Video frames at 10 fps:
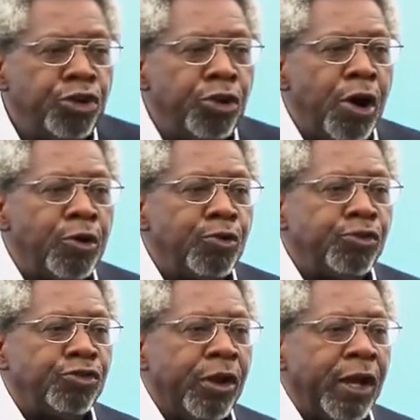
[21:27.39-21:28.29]
didn't
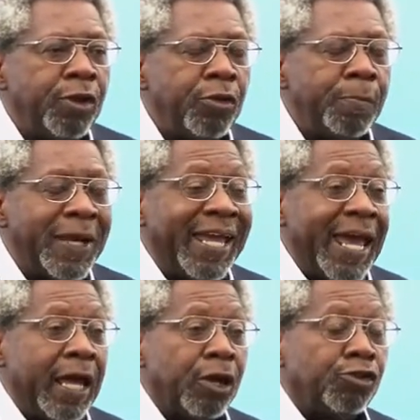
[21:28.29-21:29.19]
understand the
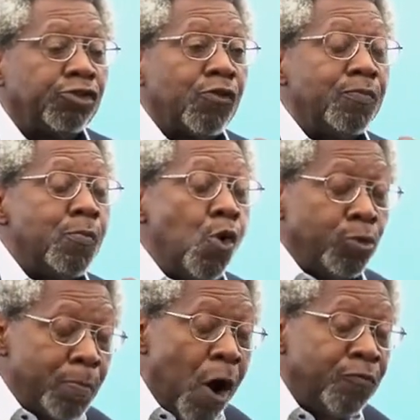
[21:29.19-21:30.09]
mechanics of,
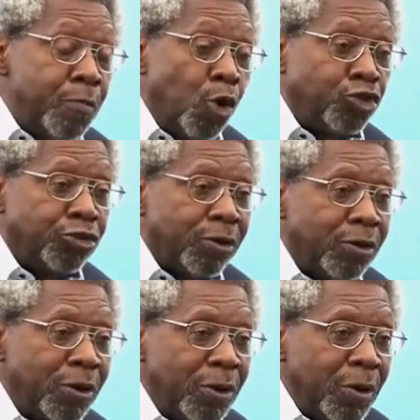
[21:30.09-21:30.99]
mo- of
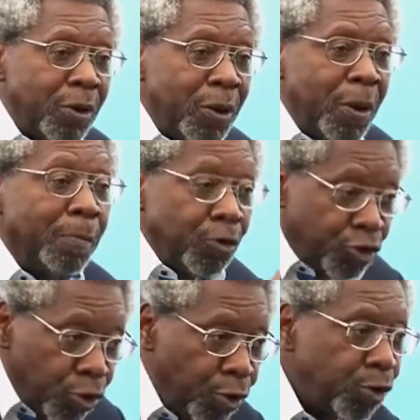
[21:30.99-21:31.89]
motion,
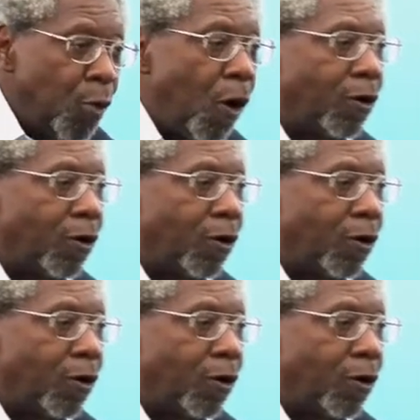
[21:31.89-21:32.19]
but you learned to